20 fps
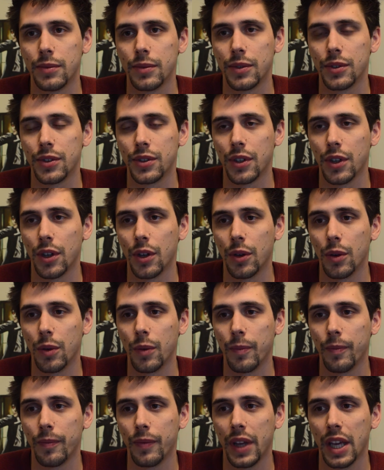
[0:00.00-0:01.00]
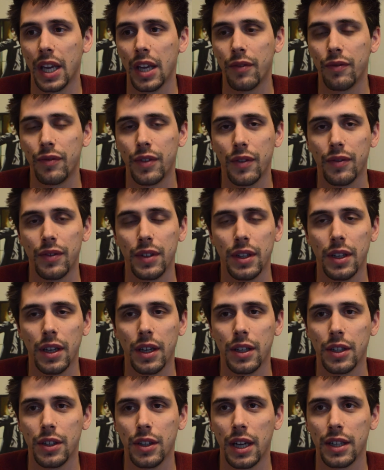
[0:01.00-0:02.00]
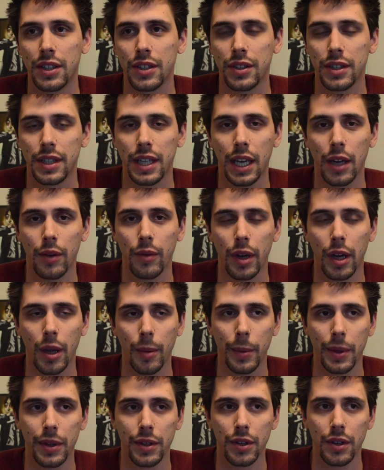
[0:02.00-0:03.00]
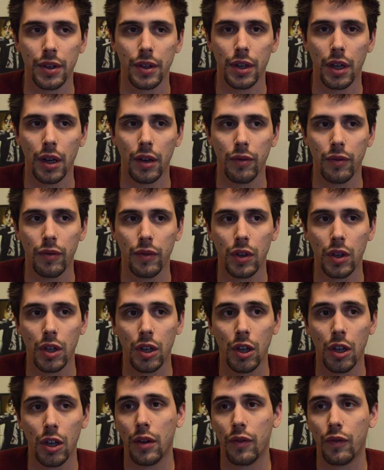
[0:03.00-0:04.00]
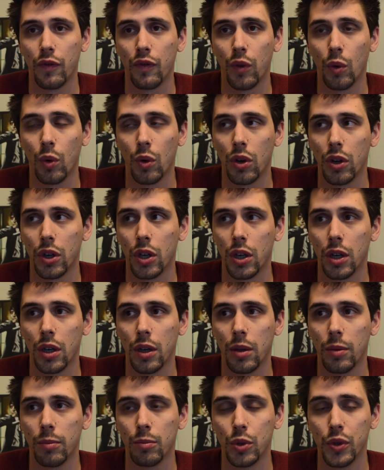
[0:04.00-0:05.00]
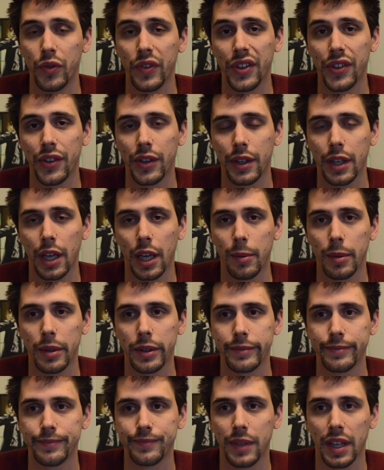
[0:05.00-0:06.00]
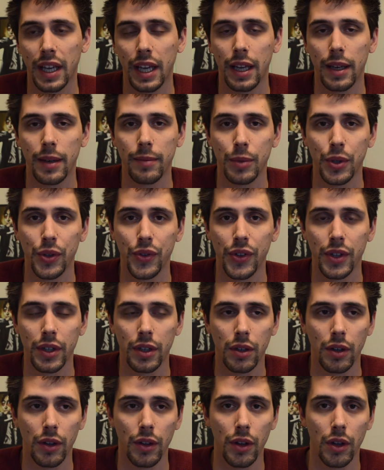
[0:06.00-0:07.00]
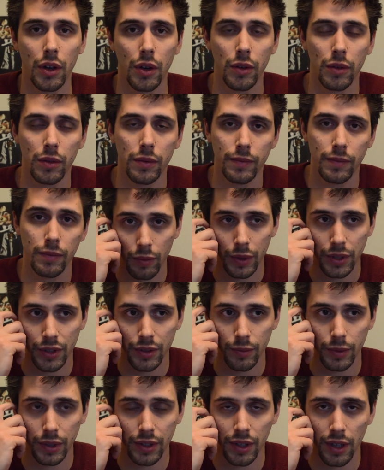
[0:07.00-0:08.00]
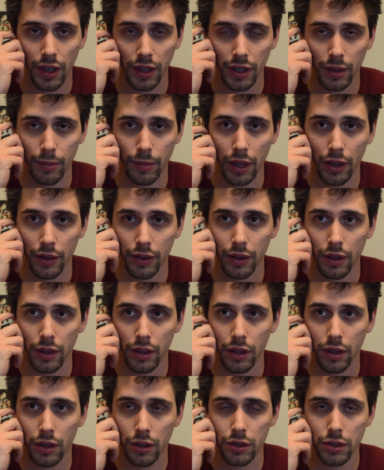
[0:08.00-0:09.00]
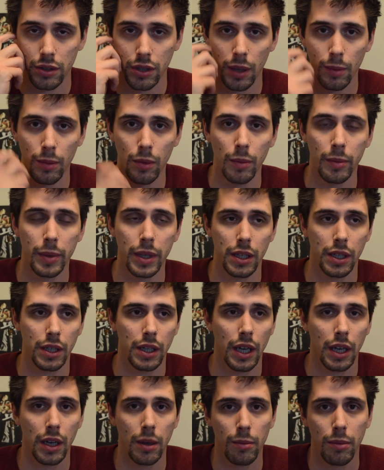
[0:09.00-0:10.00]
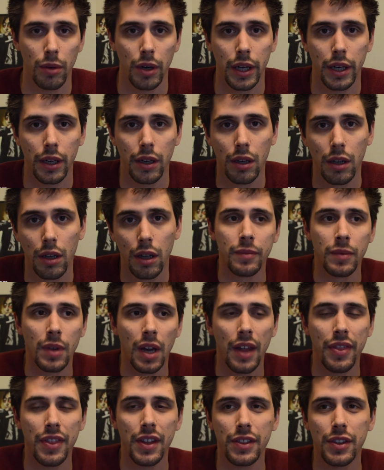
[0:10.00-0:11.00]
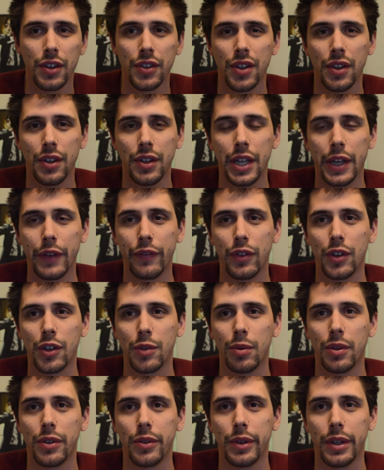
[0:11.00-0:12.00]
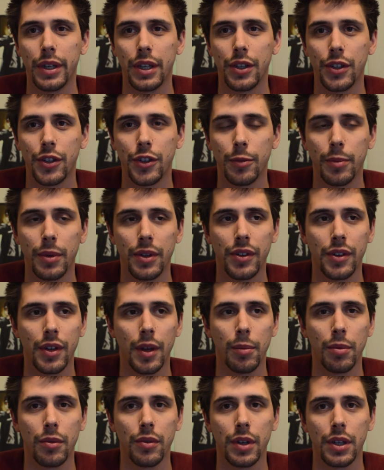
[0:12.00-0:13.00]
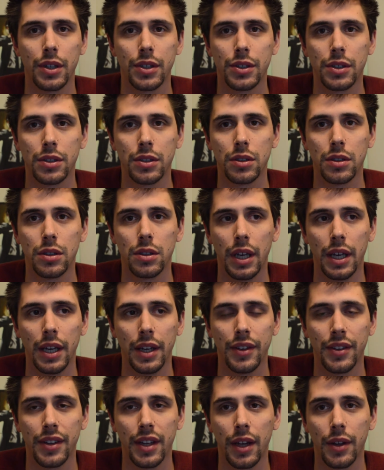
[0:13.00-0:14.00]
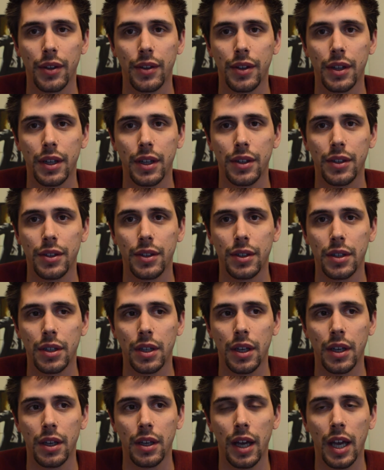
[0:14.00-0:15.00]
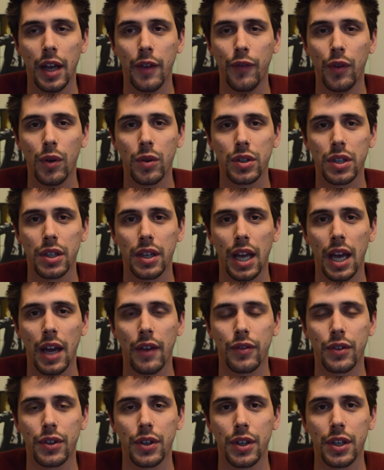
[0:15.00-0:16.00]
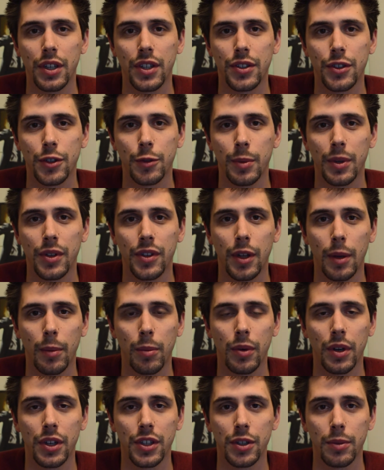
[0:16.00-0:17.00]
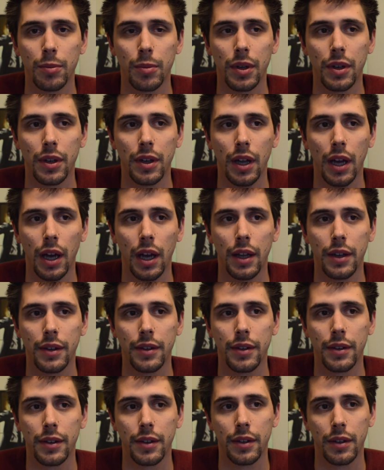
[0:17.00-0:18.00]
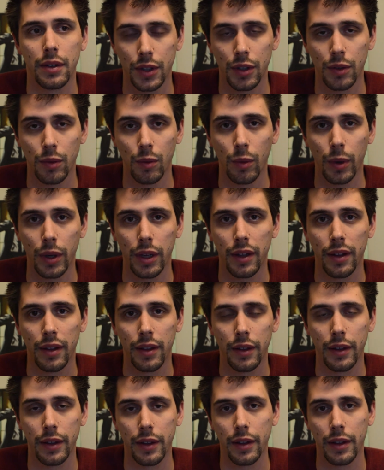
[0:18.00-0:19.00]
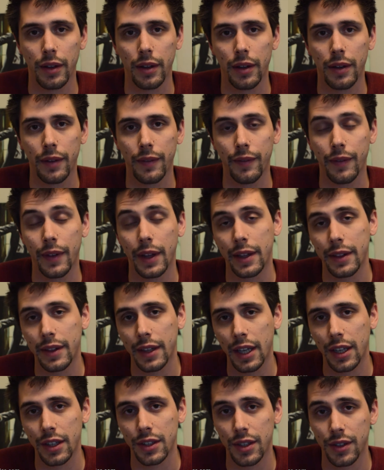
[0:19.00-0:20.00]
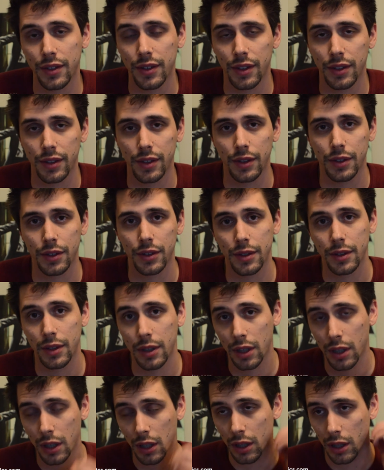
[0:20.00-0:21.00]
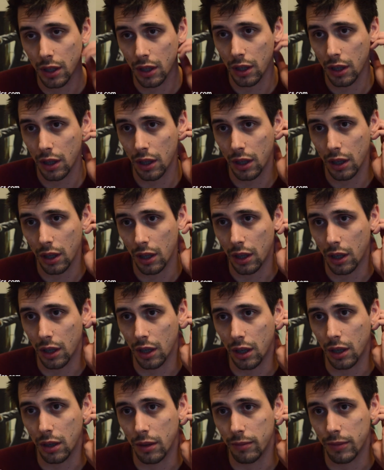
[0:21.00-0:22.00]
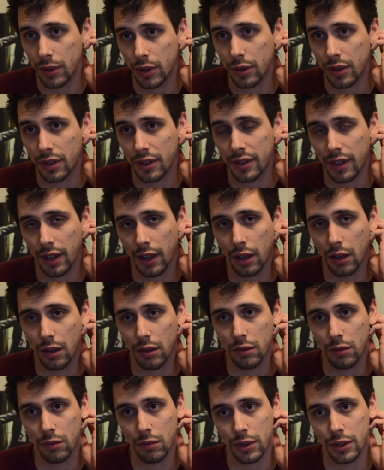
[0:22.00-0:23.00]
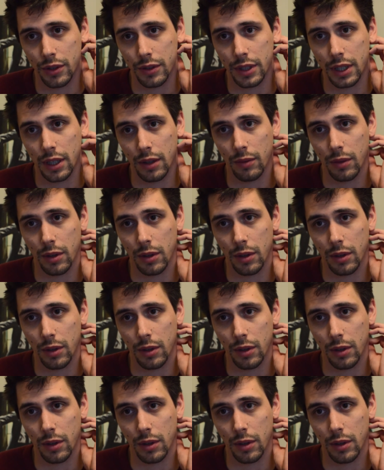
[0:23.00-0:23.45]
So the 850, I just can't recommend it enough for movies and gaming and music, although we talked about the treble being kind of bright. I think there's a difference between instrument separation and soundstage. A headphone can have good instrument separation but not good width, like the HD600. You can tell when you get